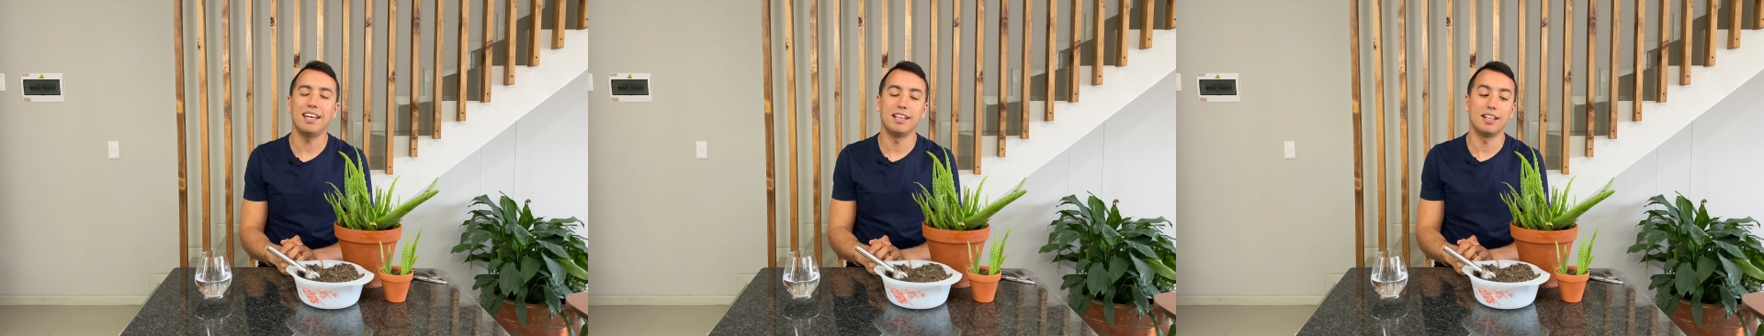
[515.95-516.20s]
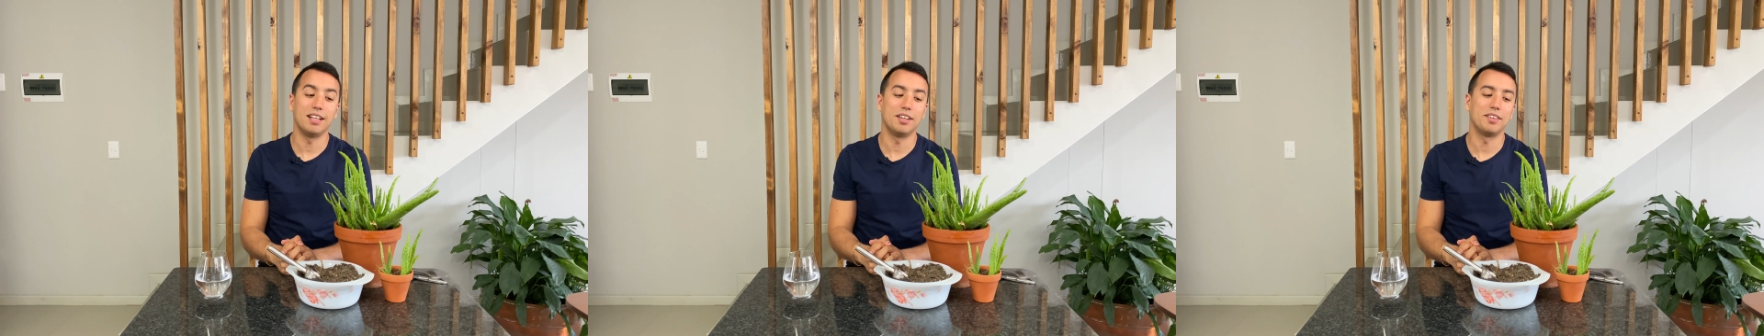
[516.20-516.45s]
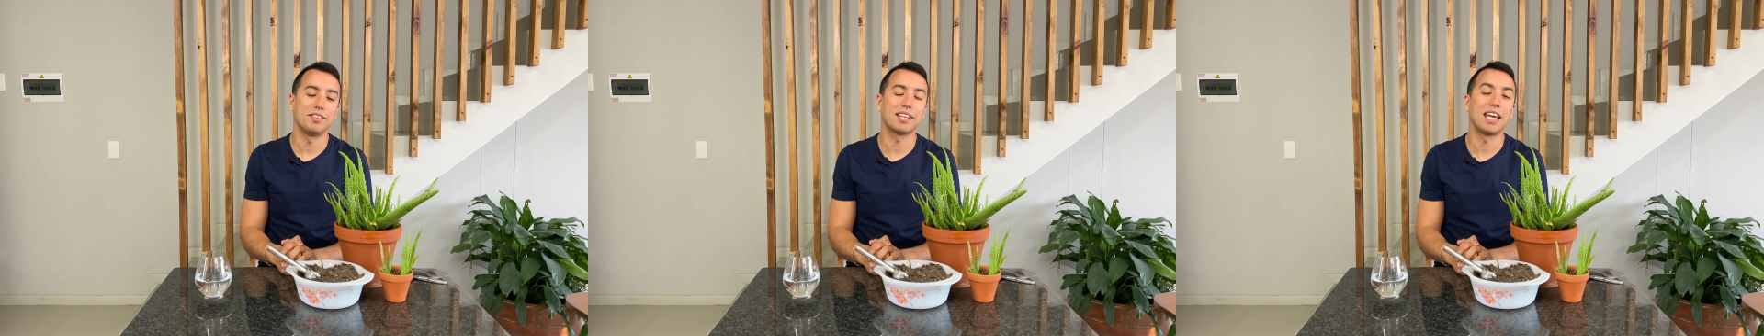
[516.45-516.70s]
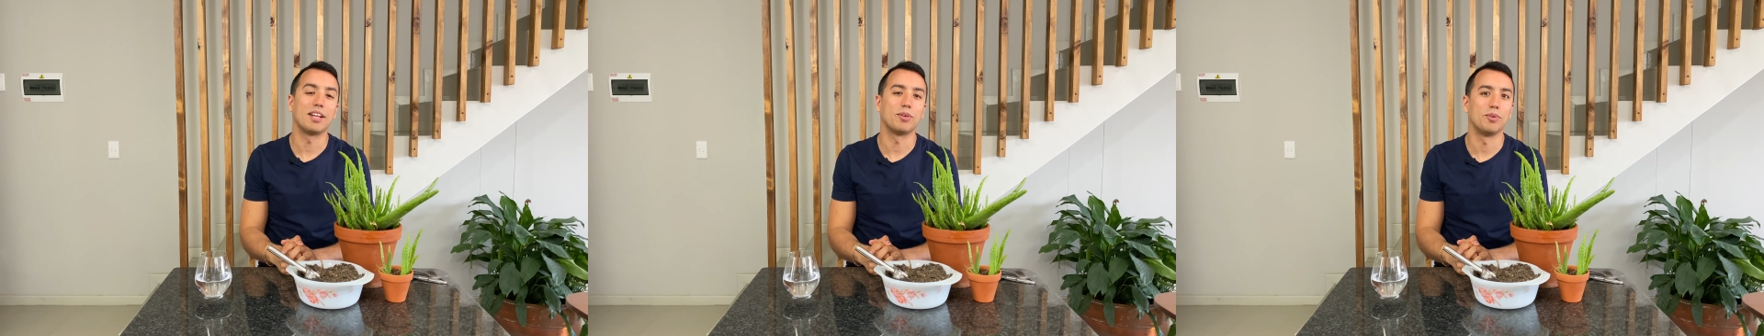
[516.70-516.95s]
aloes
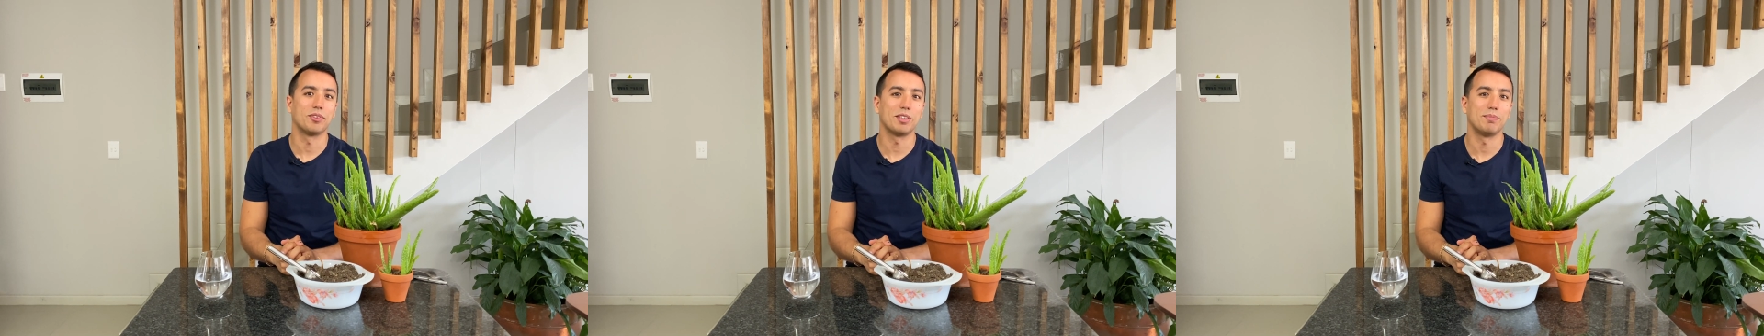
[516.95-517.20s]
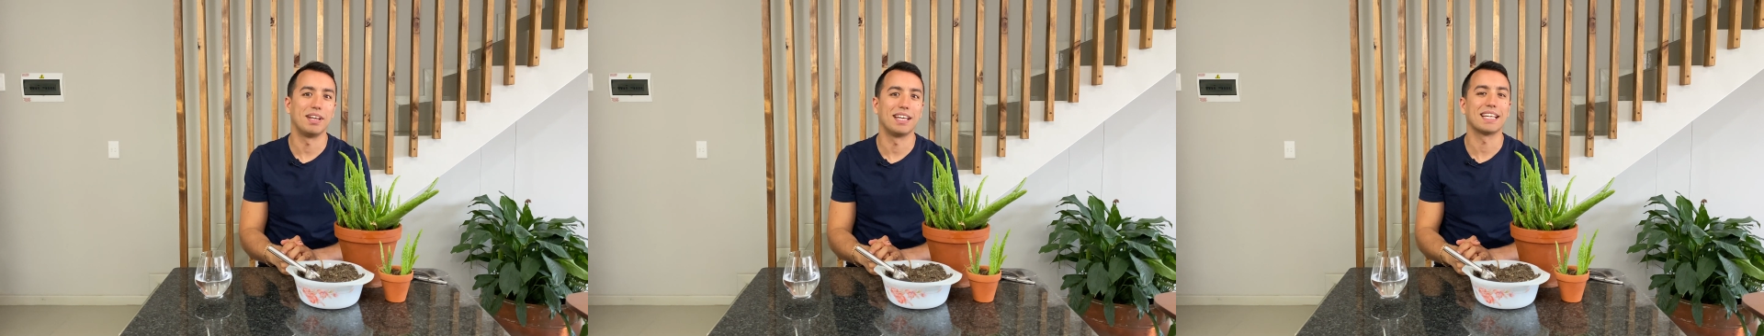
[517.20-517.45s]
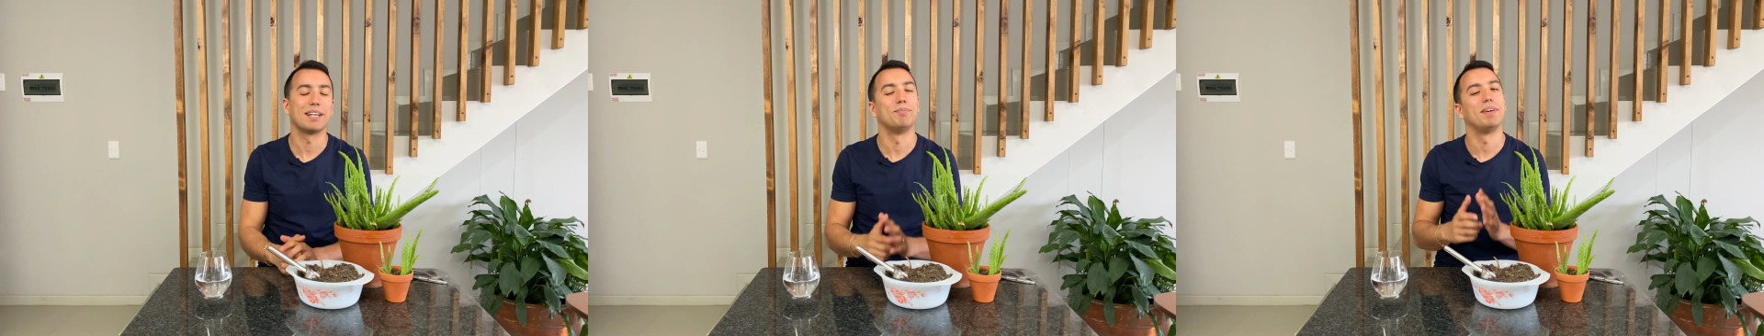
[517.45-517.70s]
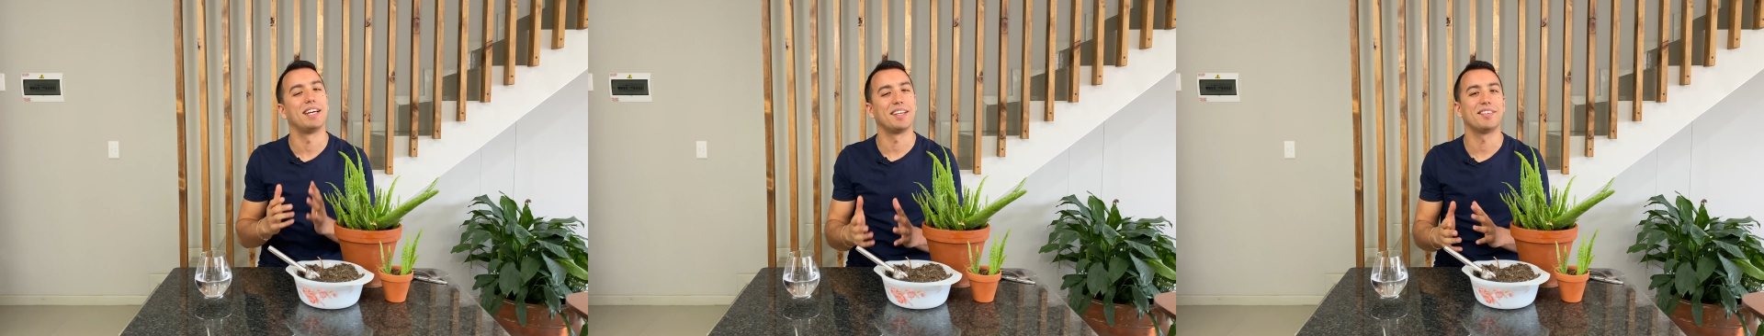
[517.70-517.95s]
can also make
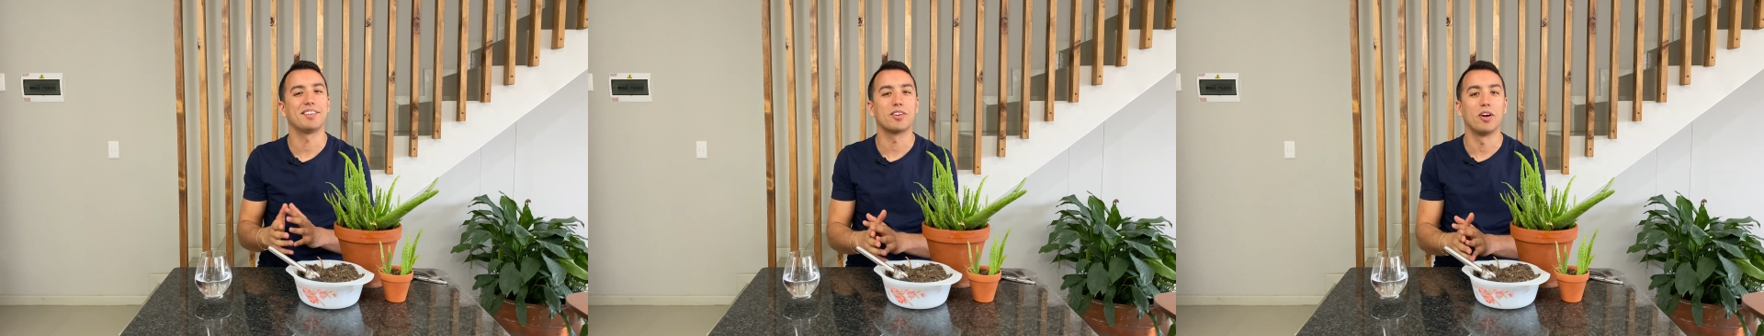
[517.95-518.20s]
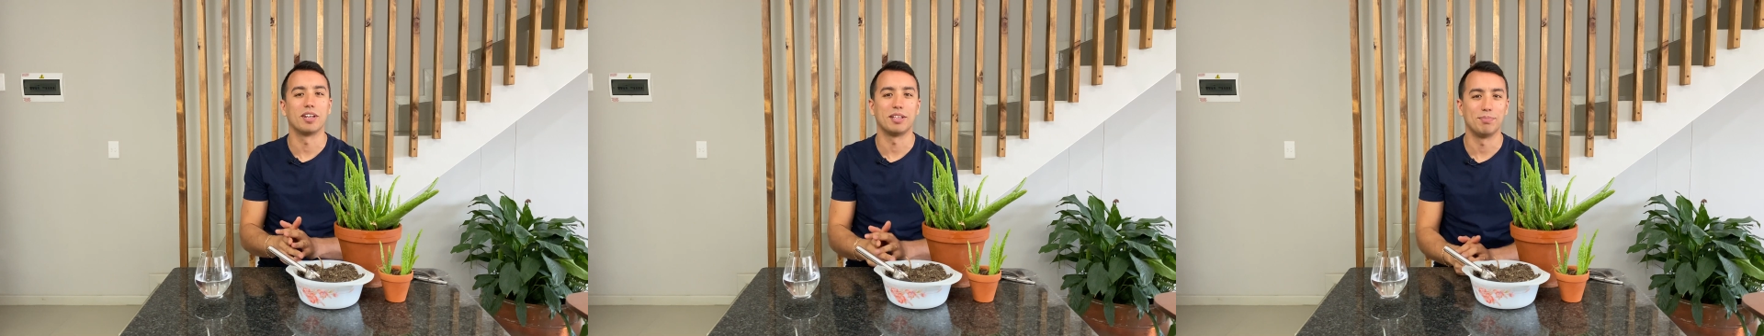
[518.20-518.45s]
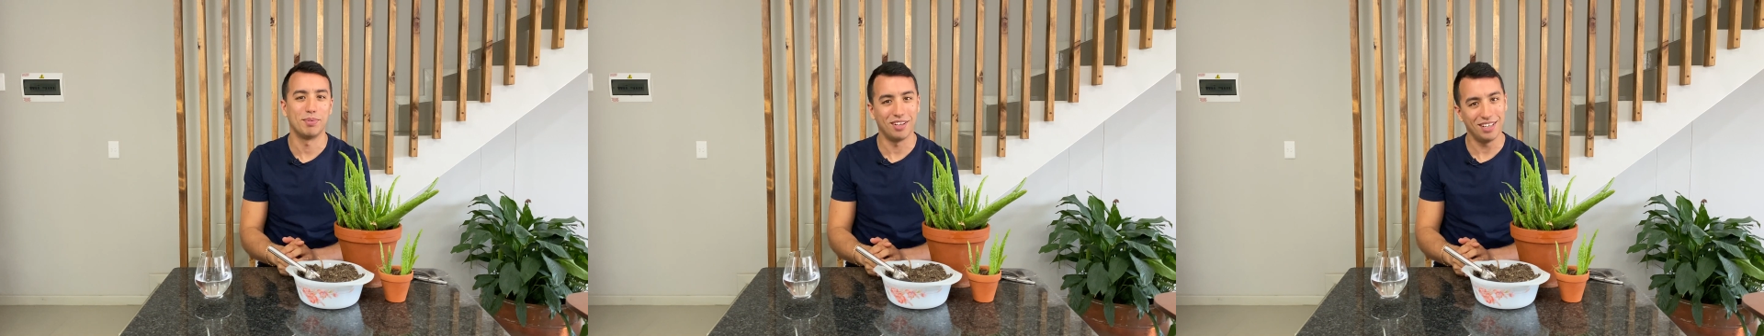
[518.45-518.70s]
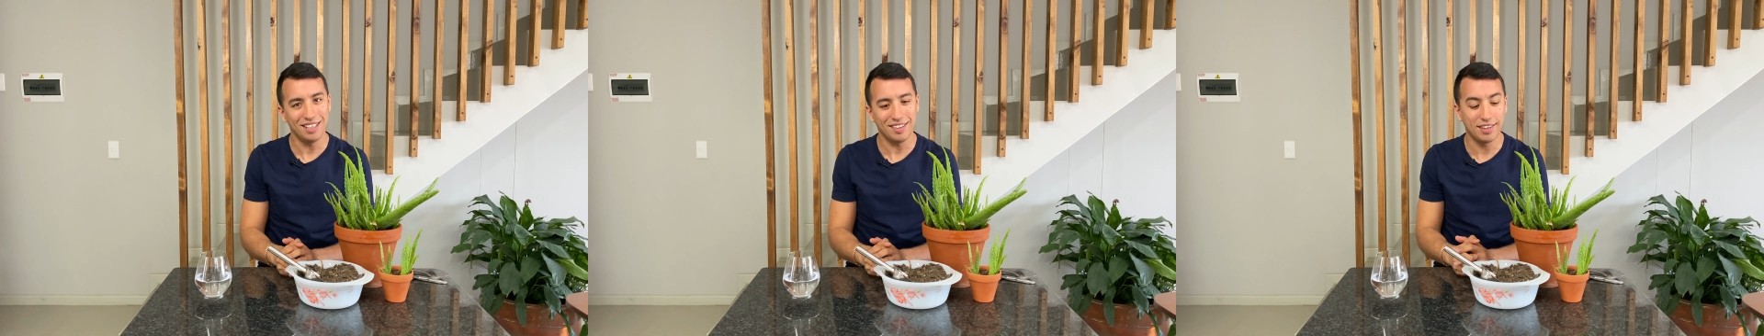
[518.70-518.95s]
amazing garden
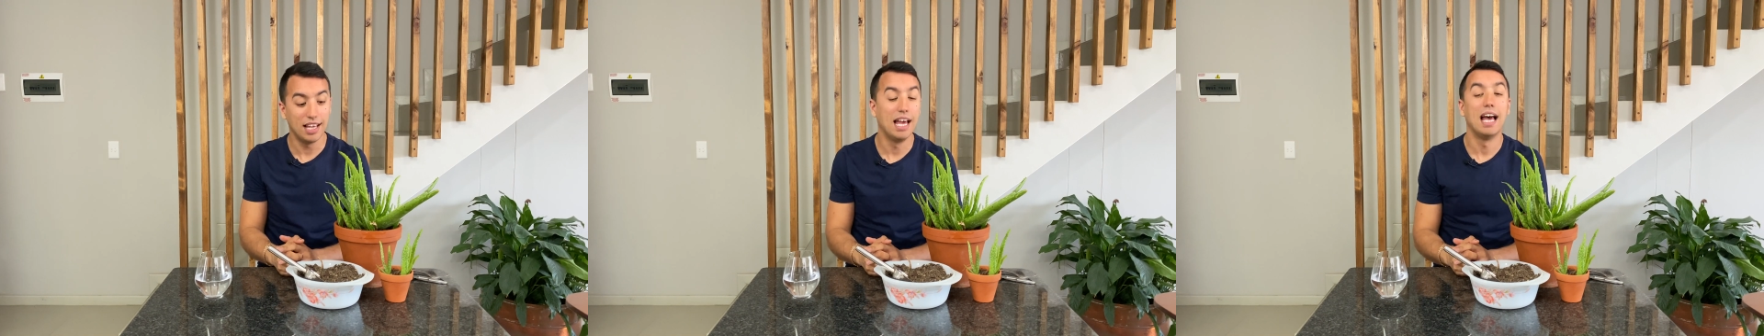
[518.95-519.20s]
plants.